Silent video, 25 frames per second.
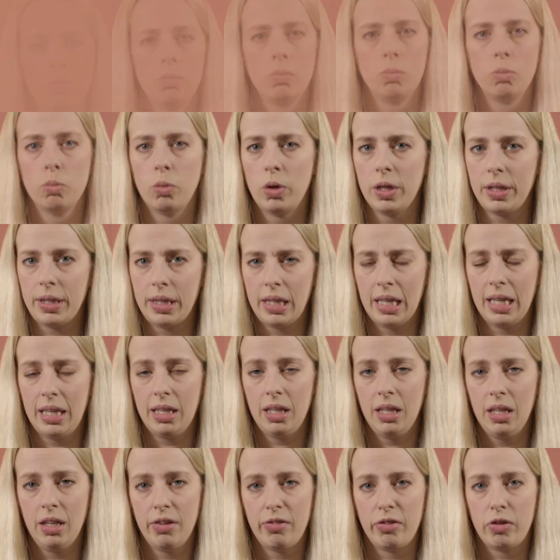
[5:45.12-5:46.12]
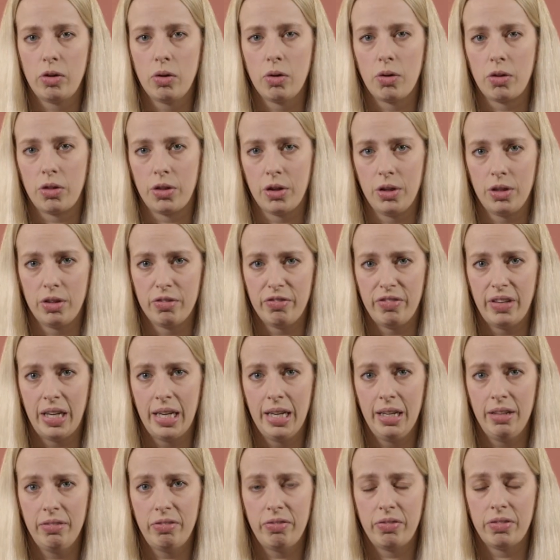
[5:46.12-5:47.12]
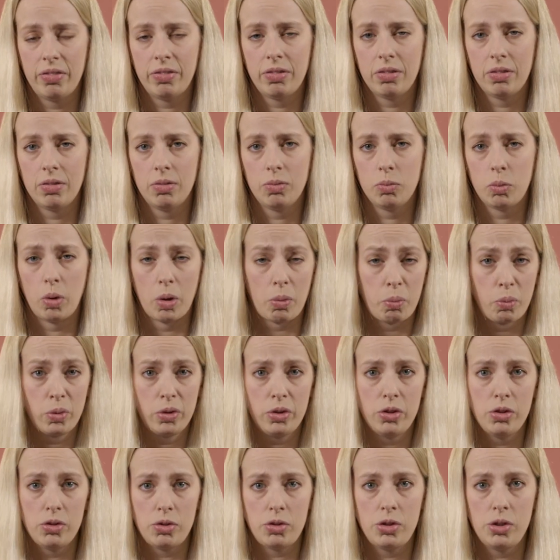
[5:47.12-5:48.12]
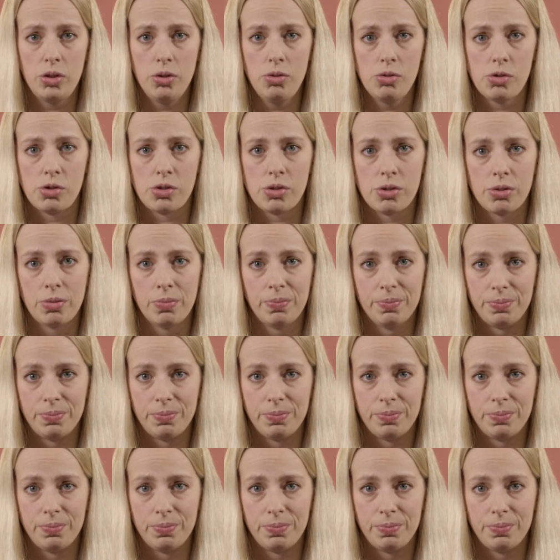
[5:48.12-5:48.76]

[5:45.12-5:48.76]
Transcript: What then if you're 35? What would you choose?